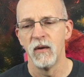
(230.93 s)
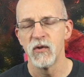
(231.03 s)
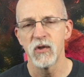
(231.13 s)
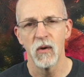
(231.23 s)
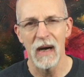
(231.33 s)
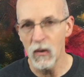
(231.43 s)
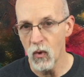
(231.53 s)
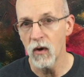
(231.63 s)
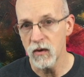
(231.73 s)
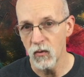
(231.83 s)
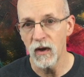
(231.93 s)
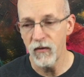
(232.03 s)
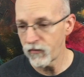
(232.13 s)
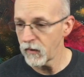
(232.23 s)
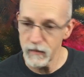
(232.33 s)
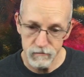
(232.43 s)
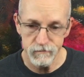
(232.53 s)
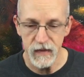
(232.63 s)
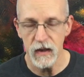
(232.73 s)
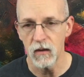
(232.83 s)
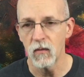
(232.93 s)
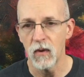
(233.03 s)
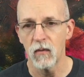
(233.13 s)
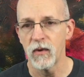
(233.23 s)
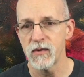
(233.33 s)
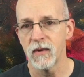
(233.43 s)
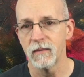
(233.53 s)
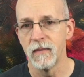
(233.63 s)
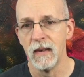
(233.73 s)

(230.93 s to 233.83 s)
So I walked away from, you know, what was a